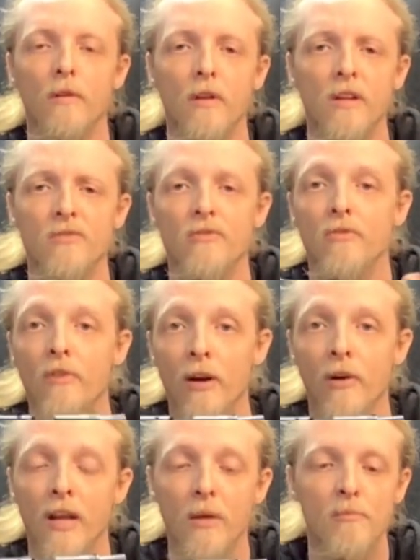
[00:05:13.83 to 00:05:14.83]
That is
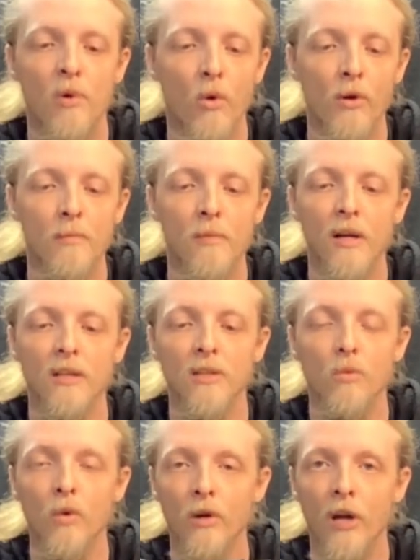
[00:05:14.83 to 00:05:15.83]
very important because it will